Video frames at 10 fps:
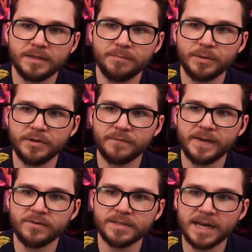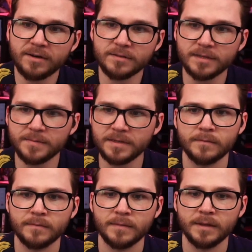bring your fingers tighter or something?
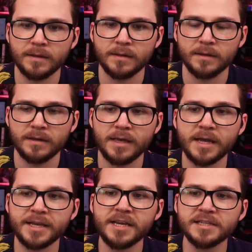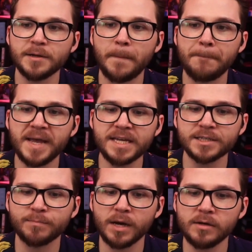Yeah, Kitty's a
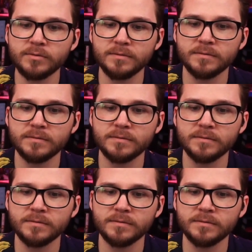bitch, bro.